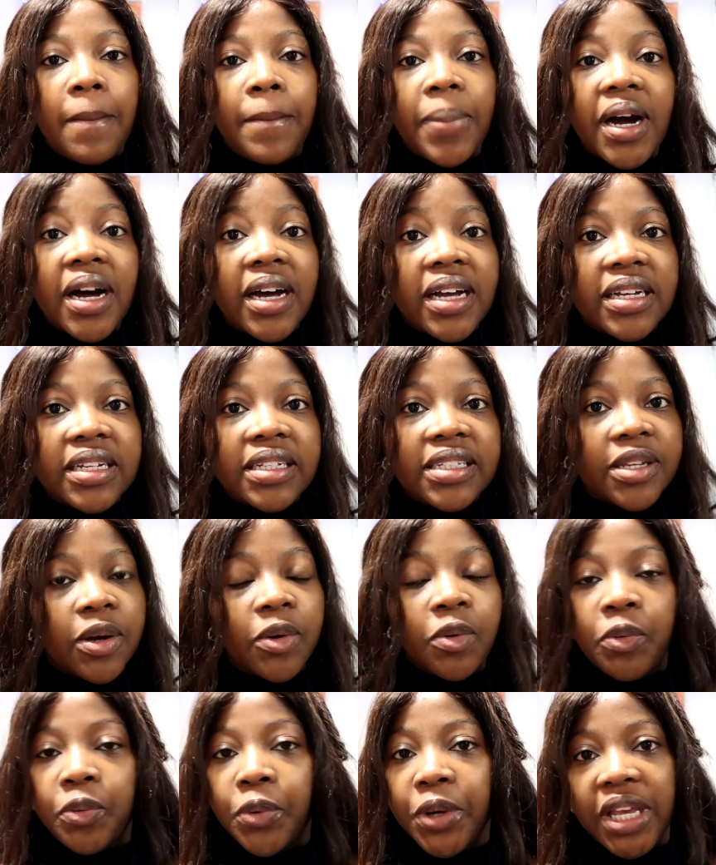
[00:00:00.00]
But
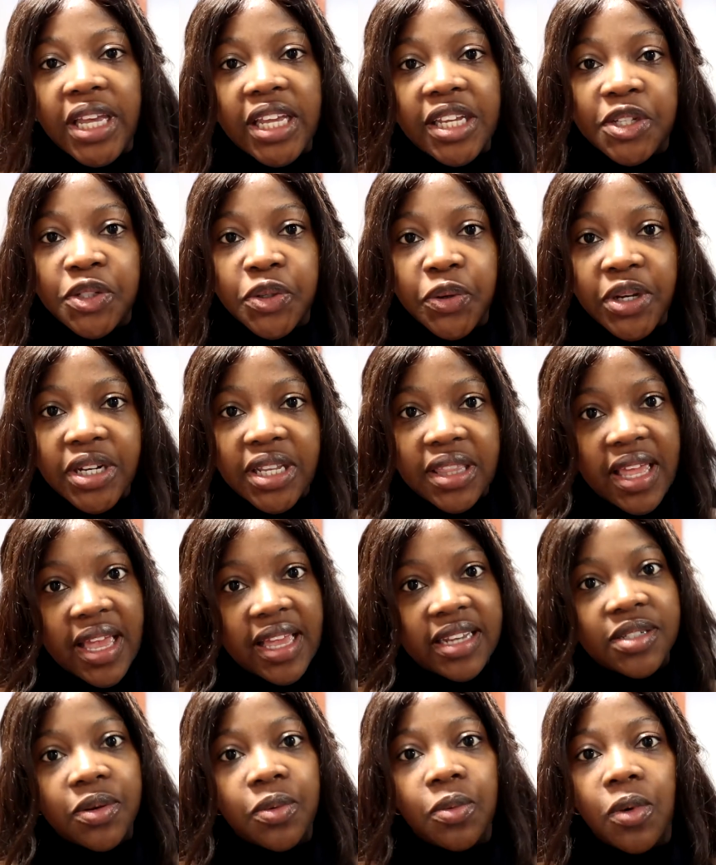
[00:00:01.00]
we enjoyed
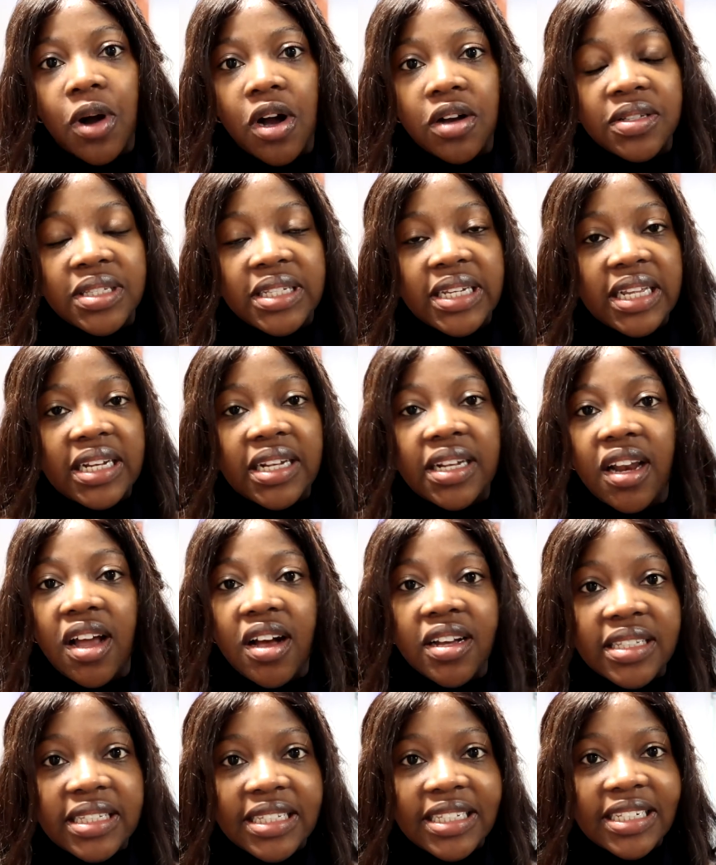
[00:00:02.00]
that whilst it
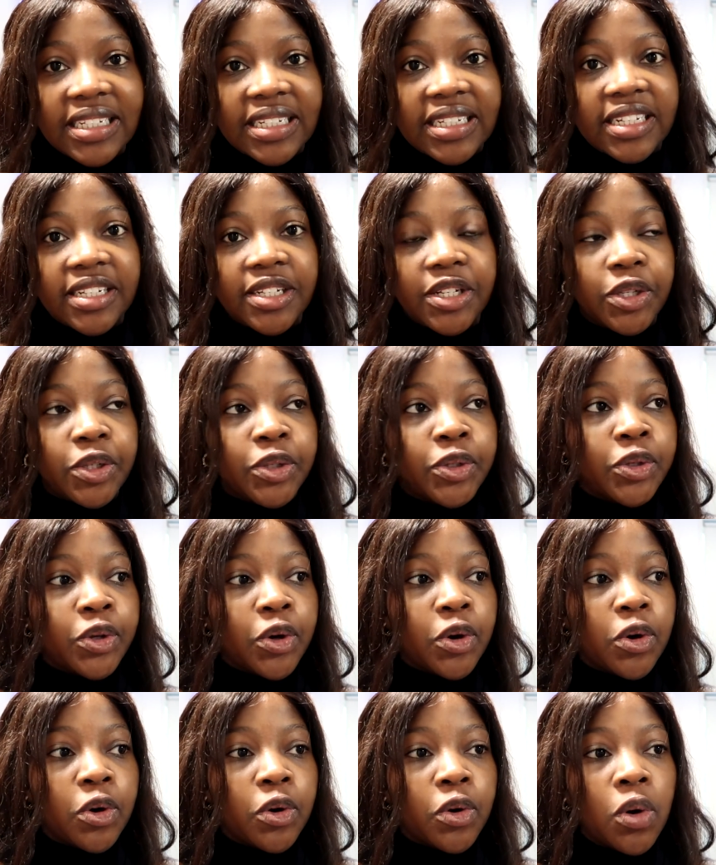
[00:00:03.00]
lasted.
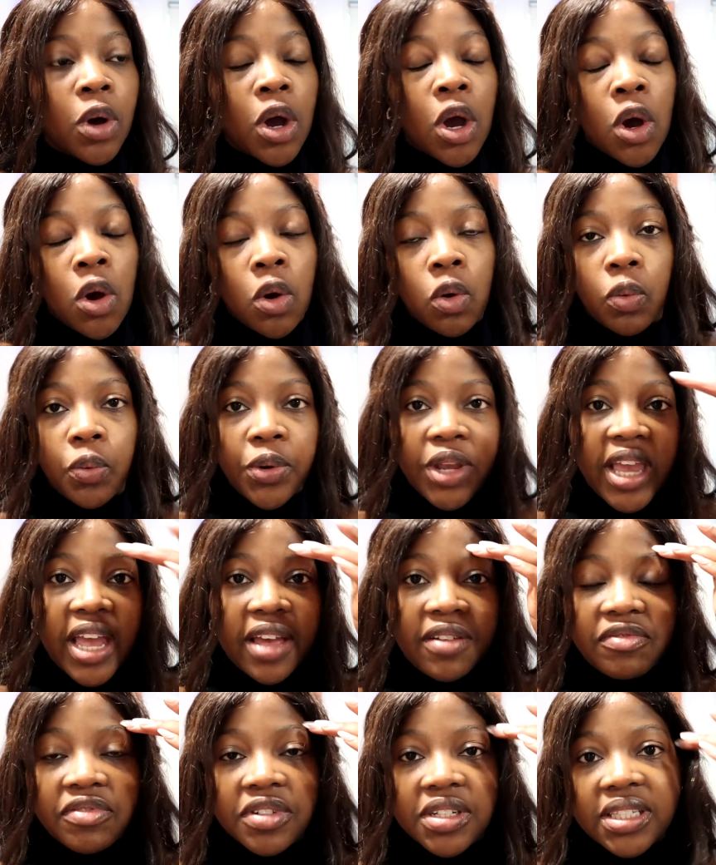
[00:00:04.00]
So we
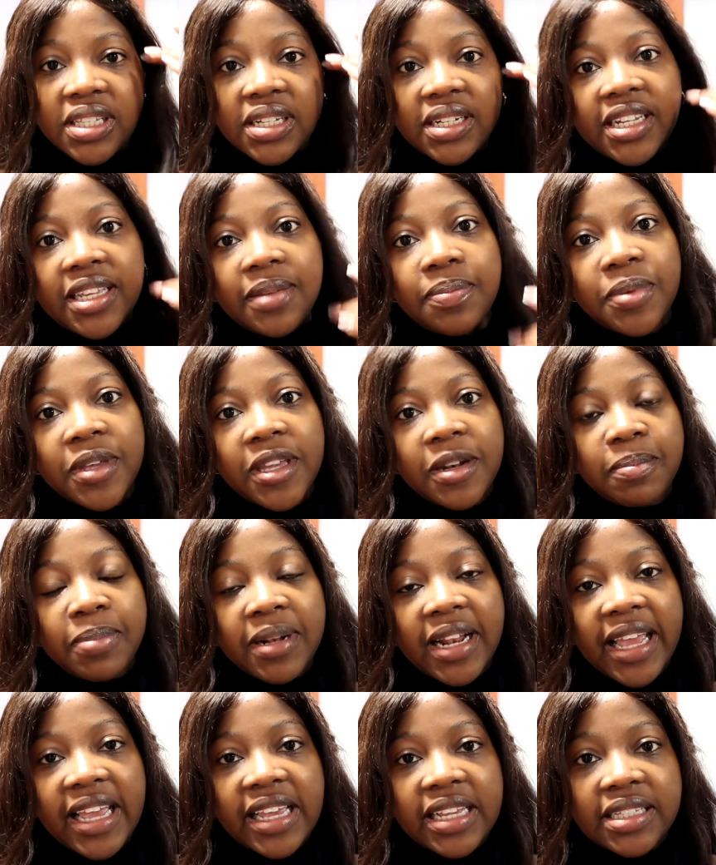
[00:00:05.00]
have recently been
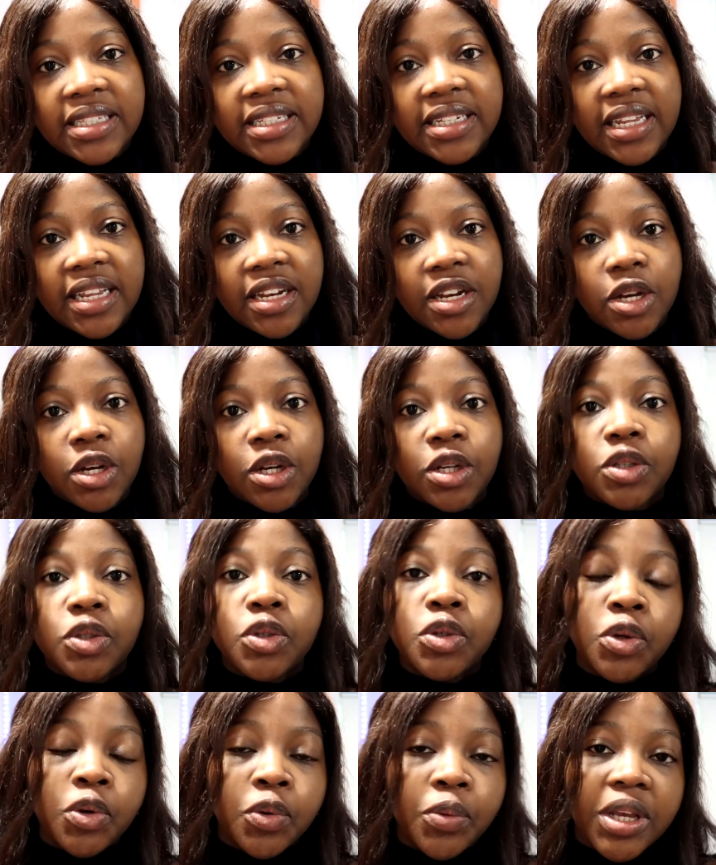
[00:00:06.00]
placed in a
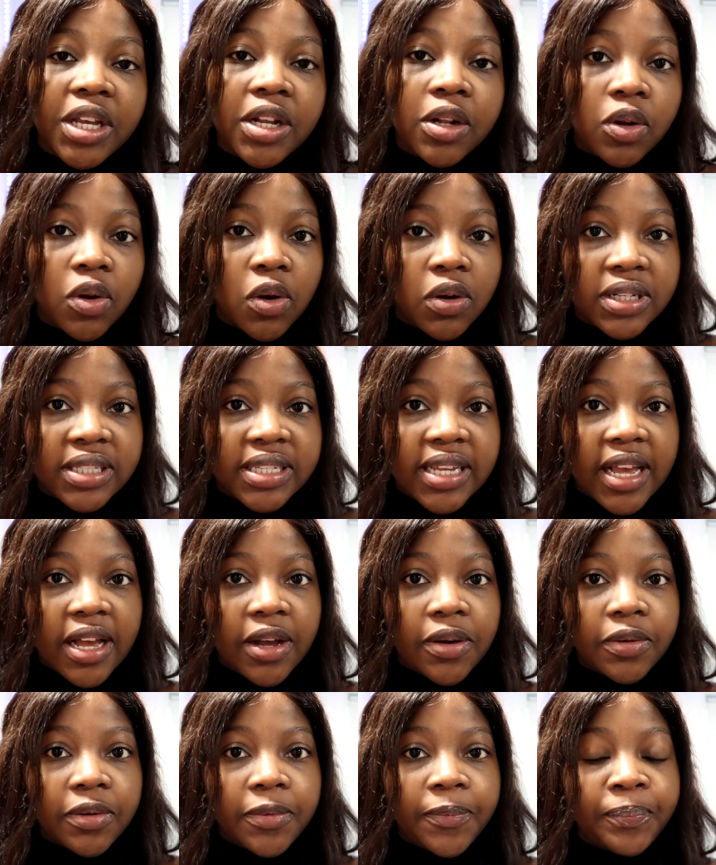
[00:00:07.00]
2-week
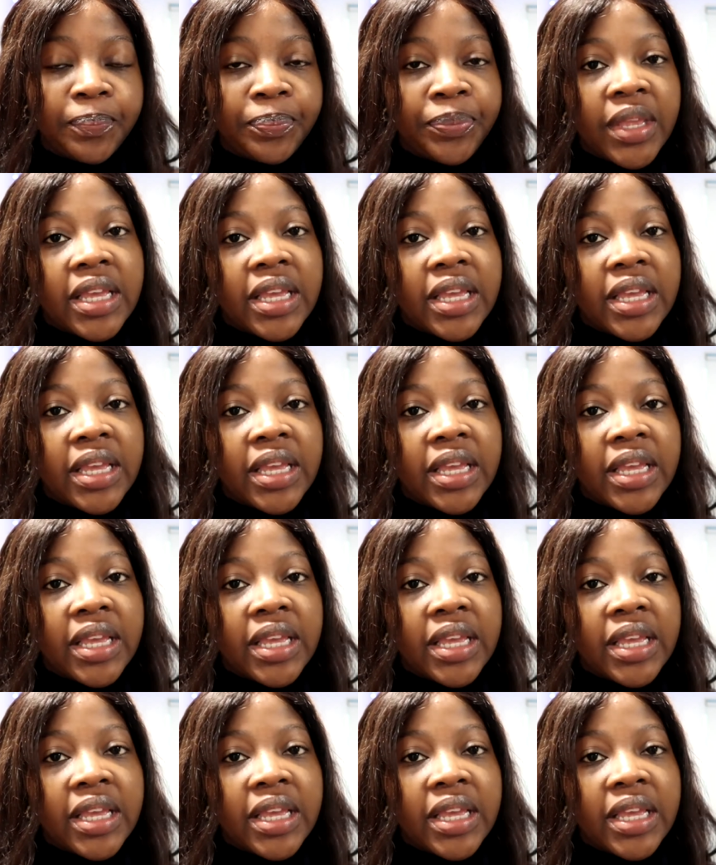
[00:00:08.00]
lockdown.